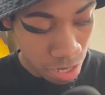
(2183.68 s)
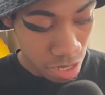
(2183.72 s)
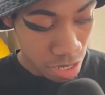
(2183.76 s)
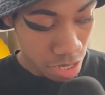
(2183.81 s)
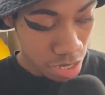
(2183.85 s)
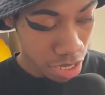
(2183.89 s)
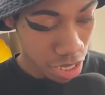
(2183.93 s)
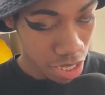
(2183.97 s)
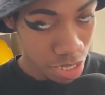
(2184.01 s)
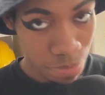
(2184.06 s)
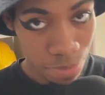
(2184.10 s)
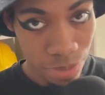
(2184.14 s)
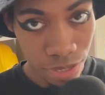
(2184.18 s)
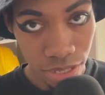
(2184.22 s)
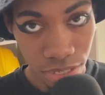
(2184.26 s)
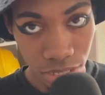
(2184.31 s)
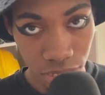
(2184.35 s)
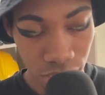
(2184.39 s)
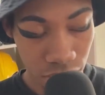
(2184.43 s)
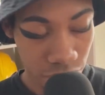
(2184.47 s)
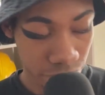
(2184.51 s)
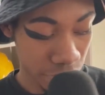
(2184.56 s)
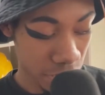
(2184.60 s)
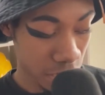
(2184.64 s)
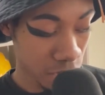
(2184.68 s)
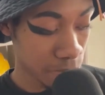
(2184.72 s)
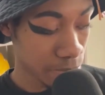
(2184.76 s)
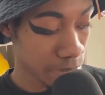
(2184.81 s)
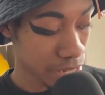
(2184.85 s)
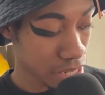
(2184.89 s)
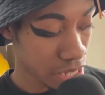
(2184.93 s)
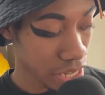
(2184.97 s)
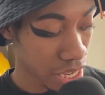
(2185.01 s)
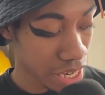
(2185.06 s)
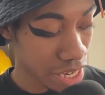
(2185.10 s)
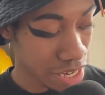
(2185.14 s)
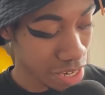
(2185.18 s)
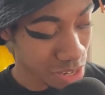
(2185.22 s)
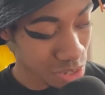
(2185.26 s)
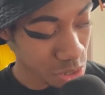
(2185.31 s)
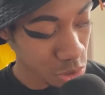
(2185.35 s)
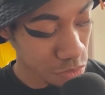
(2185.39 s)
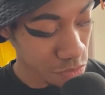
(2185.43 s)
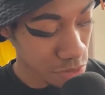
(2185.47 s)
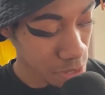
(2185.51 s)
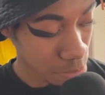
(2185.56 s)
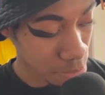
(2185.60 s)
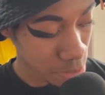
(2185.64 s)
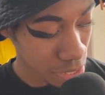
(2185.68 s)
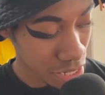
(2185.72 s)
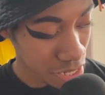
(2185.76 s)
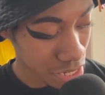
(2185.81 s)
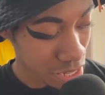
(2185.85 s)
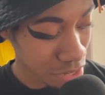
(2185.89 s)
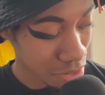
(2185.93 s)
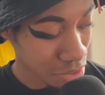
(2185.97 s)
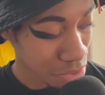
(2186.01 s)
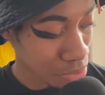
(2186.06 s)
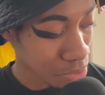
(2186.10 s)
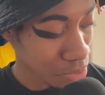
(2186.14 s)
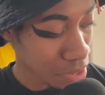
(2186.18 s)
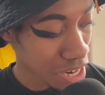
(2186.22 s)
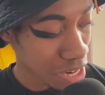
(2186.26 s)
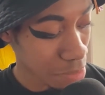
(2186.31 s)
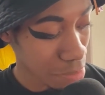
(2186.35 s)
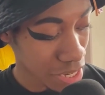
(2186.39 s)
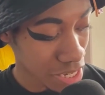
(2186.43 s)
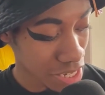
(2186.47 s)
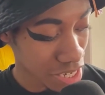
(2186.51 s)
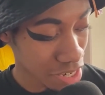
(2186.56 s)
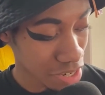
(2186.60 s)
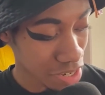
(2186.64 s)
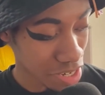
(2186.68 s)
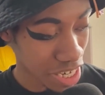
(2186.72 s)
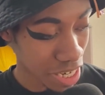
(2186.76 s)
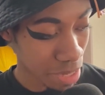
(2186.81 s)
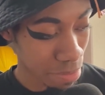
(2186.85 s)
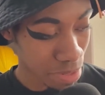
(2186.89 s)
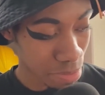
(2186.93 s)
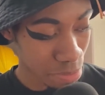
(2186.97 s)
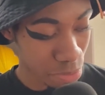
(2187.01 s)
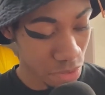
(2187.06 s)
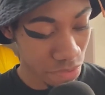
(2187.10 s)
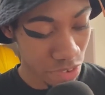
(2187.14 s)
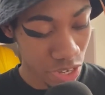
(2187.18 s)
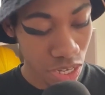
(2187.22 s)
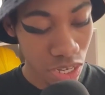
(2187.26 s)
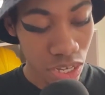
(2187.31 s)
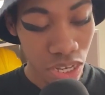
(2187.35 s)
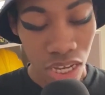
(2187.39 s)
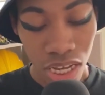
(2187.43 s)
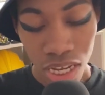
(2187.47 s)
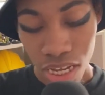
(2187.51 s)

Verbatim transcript: I apologize if I keep sliding all over the place. I don't know why my chair keeps moving.